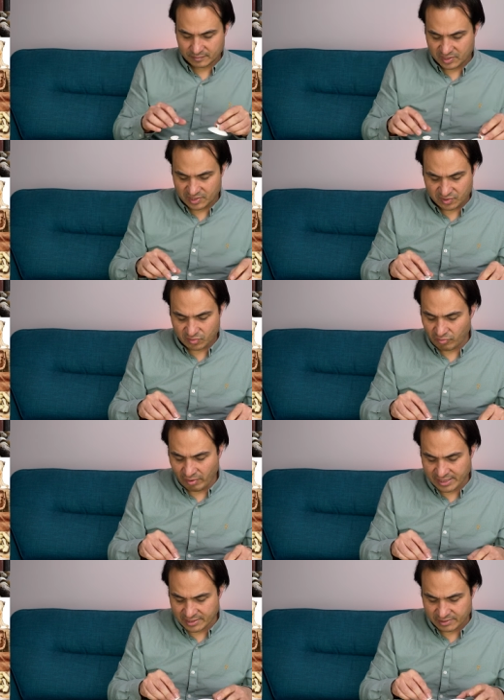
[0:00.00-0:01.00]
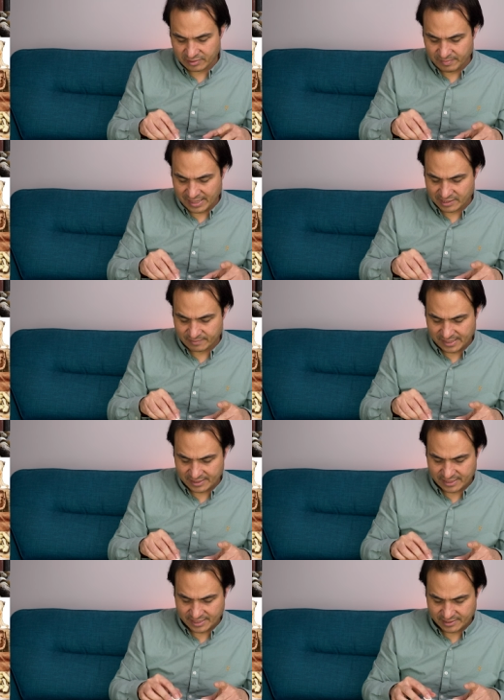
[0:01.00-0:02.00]
It's great to do
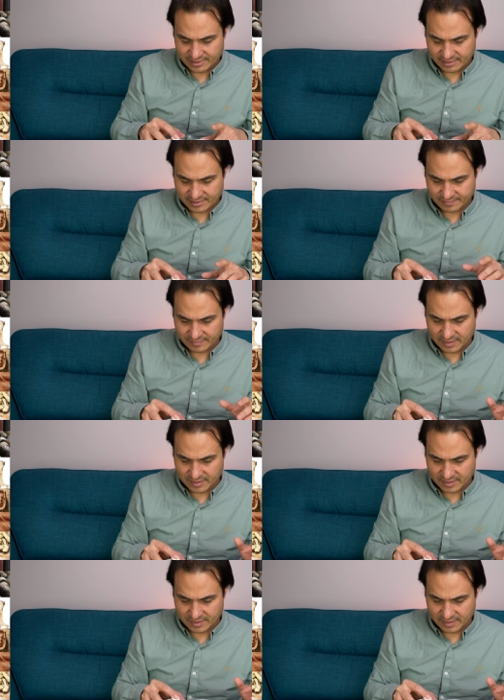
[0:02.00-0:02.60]
back-to-back -back tastings.